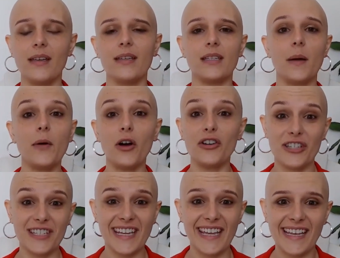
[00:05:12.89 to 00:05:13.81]

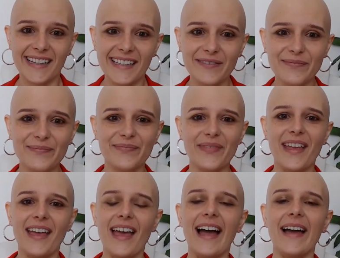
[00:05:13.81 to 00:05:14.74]
subconscious healing,
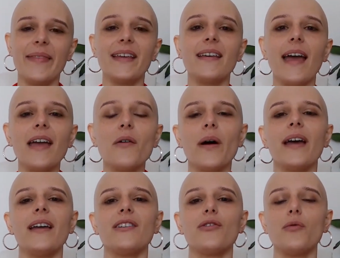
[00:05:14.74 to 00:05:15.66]
and the
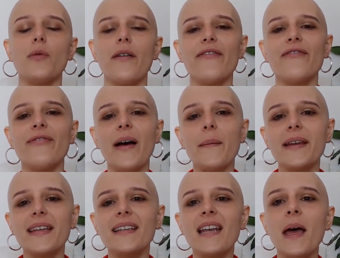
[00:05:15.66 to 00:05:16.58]
gateway to
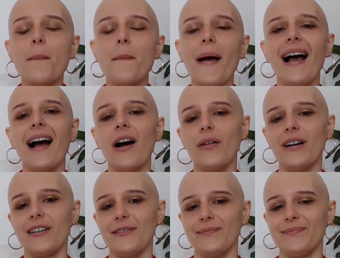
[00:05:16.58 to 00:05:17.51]
feminine
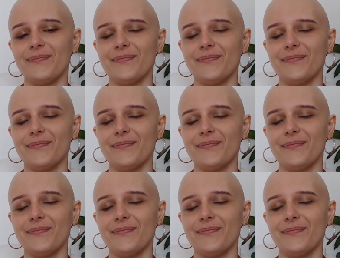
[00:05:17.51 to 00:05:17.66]
power.